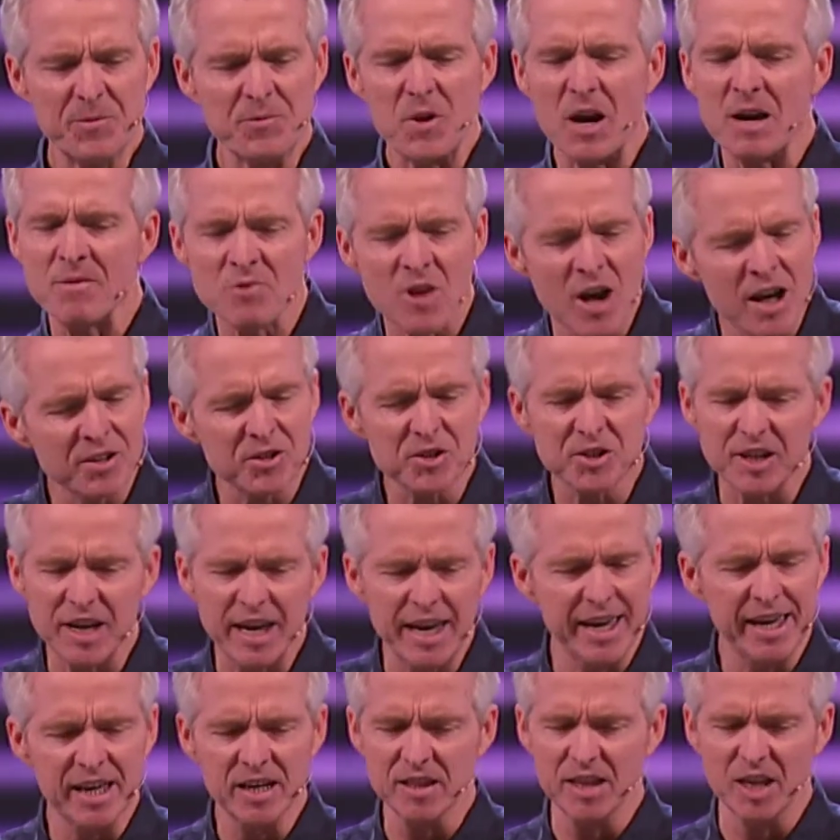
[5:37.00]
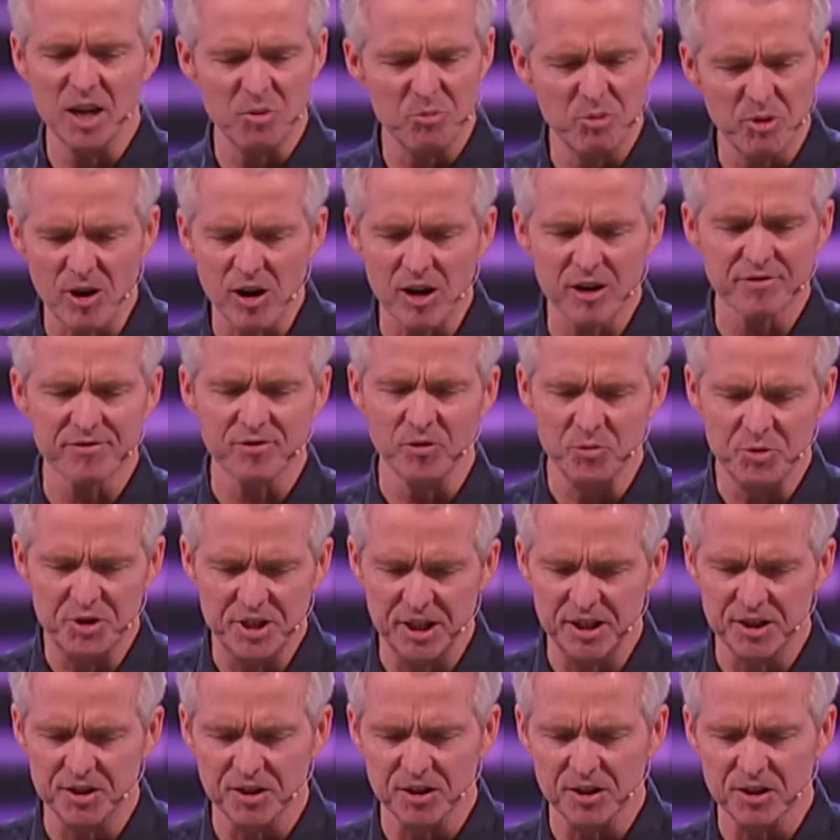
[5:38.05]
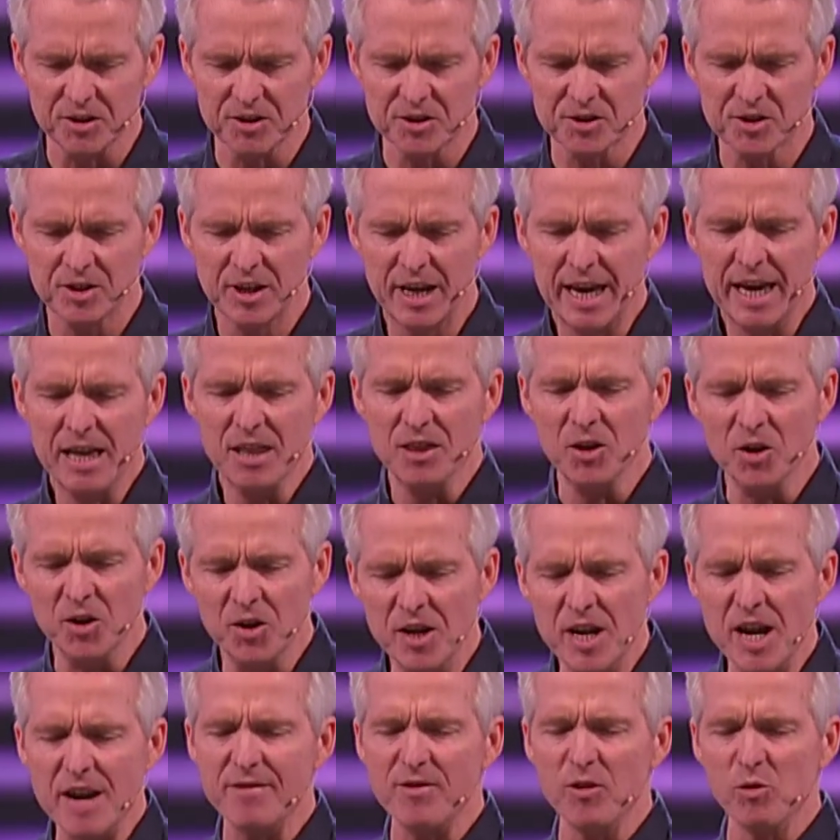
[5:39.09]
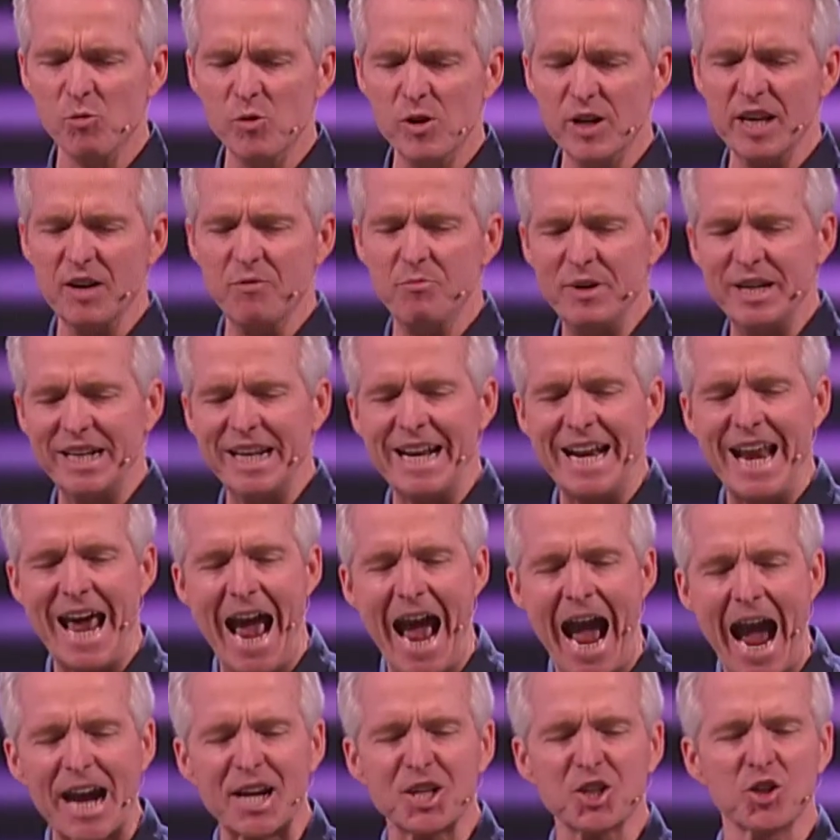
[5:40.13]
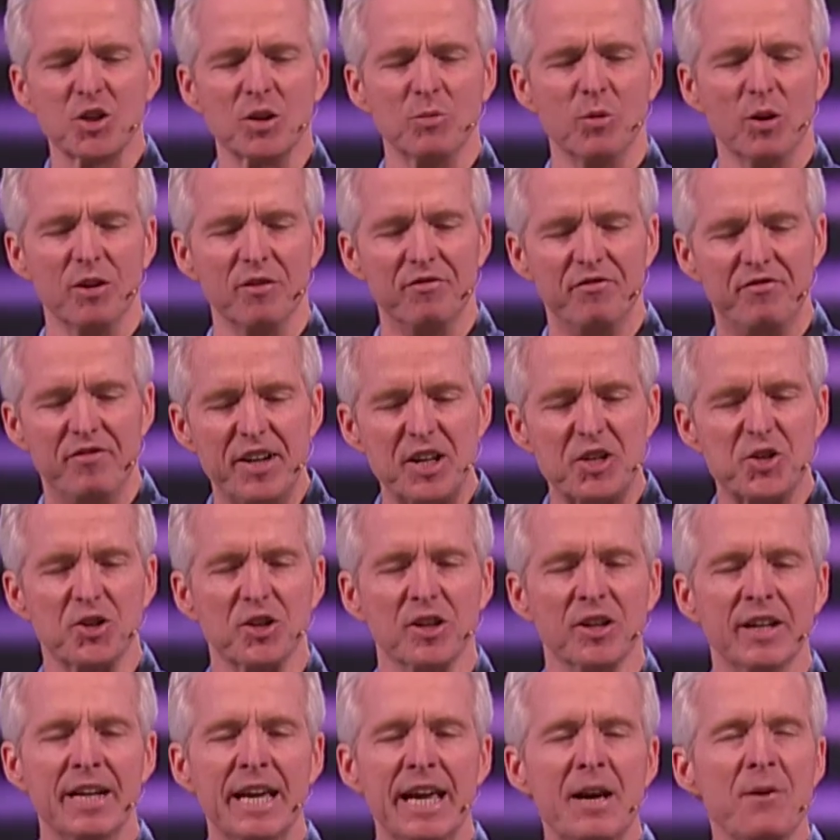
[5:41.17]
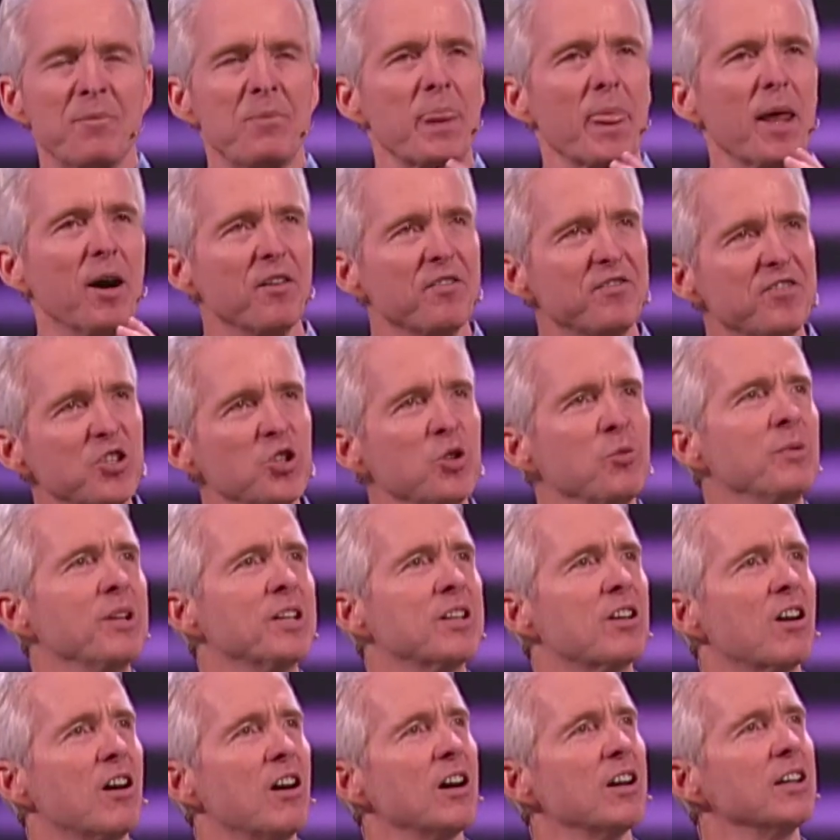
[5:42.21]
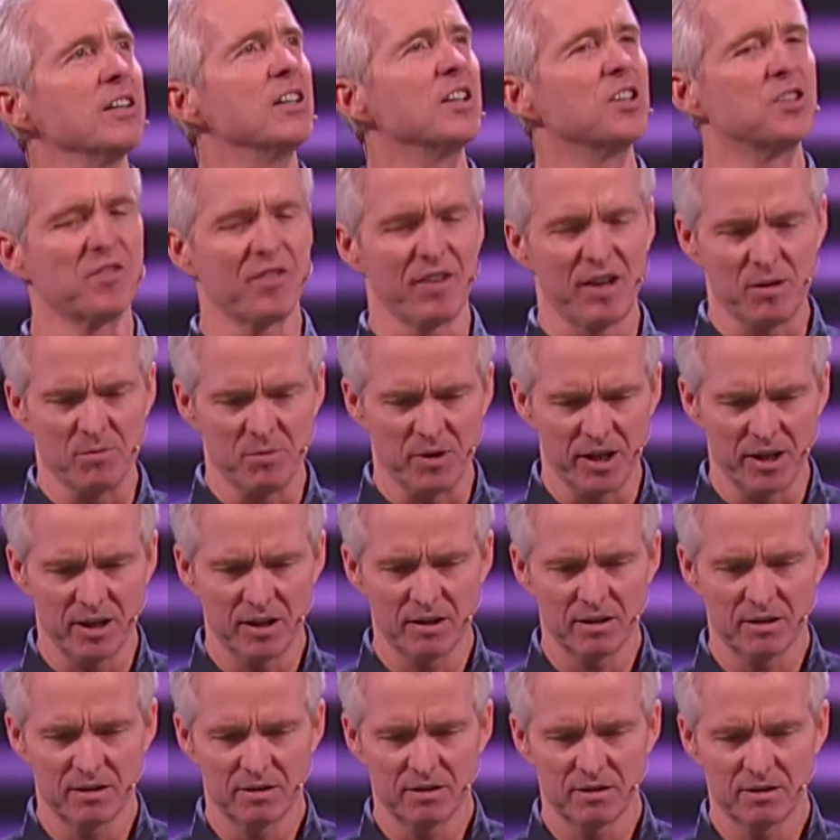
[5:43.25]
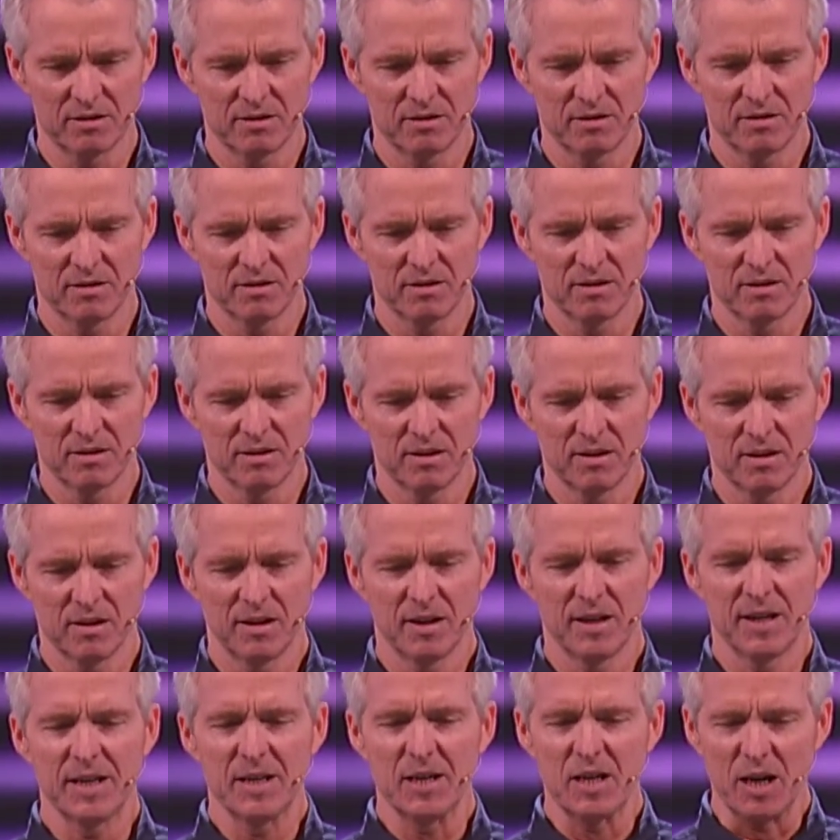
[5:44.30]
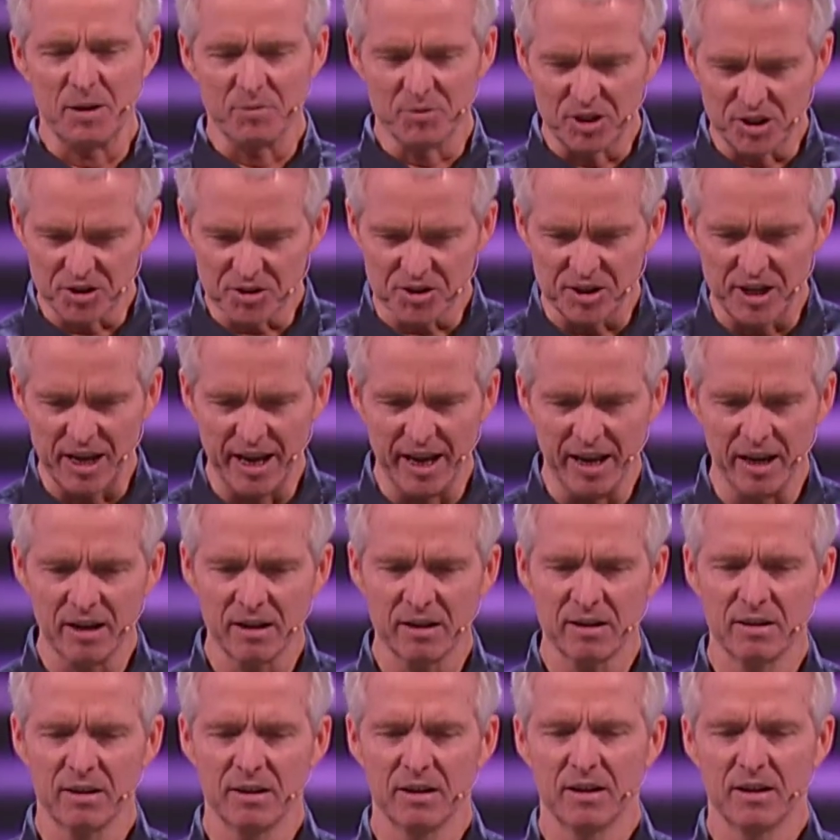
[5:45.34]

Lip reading: I'm not saying that apart from Jesus, there never would have been an actionable vision of humankind as family. I'm just saying,